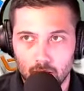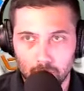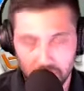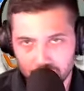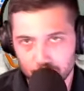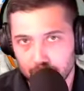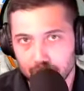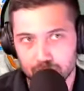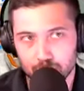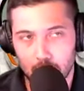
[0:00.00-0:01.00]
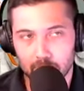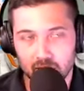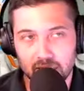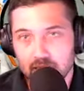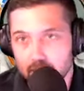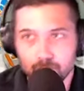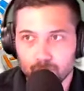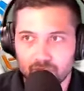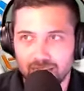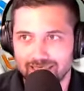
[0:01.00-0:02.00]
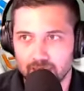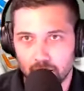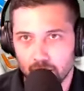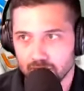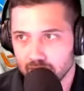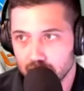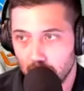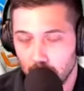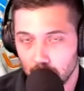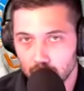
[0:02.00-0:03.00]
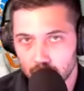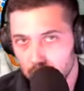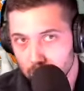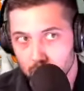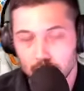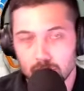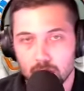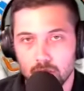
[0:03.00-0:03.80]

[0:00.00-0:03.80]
But Adrian Peterson's probably going to get 18 carries in this game minimum.